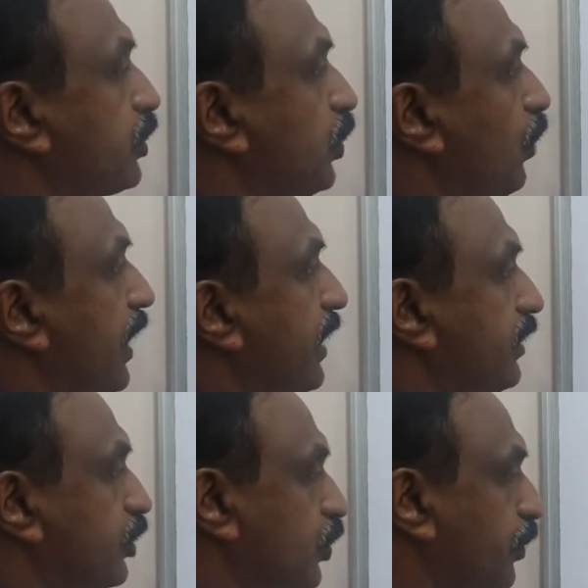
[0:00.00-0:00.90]
So where are
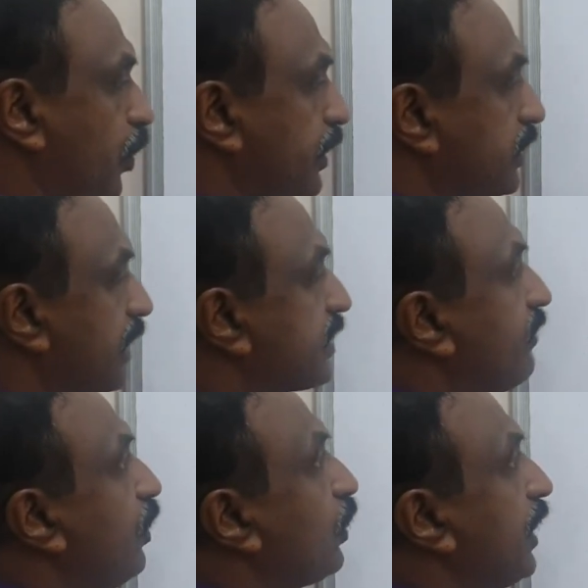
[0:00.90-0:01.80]
these 2 points? Let's
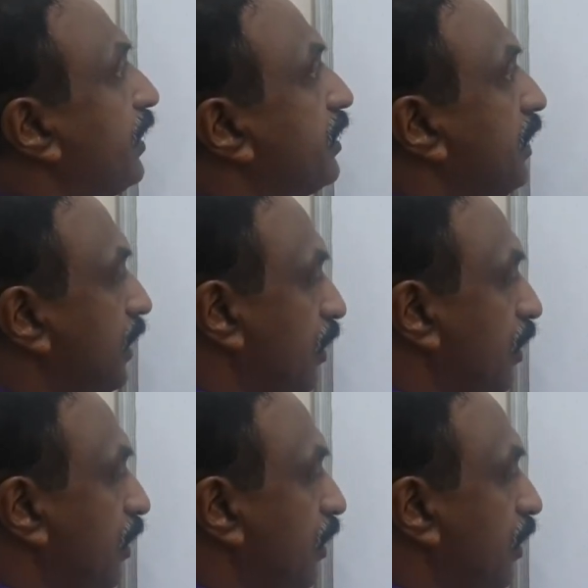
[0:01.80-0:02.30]
have a look at it.